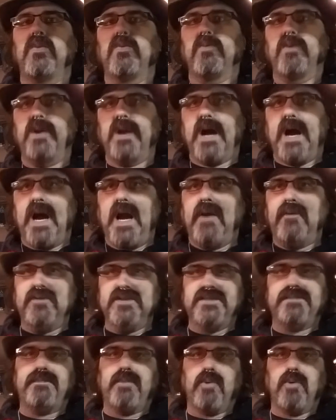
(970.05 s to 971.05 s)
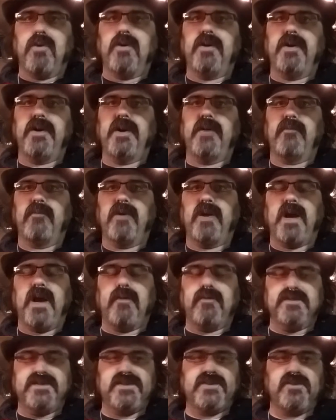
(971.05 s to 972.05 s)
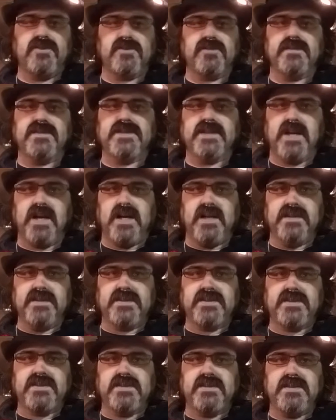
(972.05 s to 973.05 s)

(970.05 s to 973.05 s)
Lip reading: when I was born and when I was circumcised.